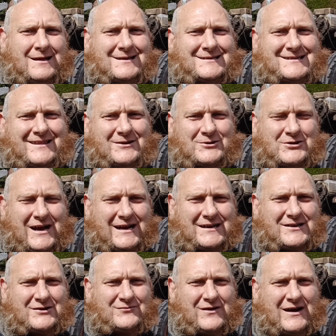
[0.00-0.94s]
So the
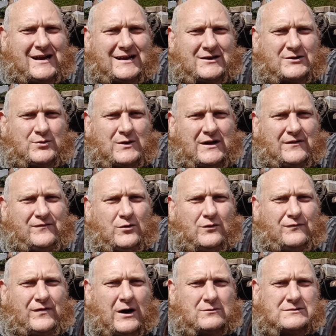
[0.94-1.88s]
tractor's running
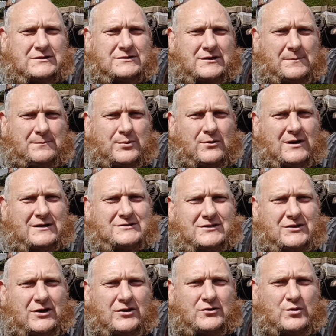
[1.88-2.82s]
24 volts, comprised
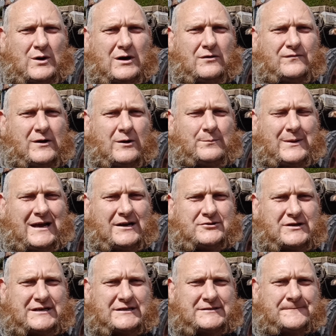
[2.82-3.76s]
of two 12 volt
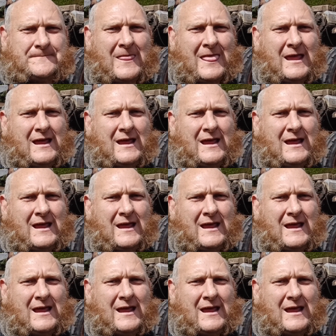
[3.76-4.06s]
batteries.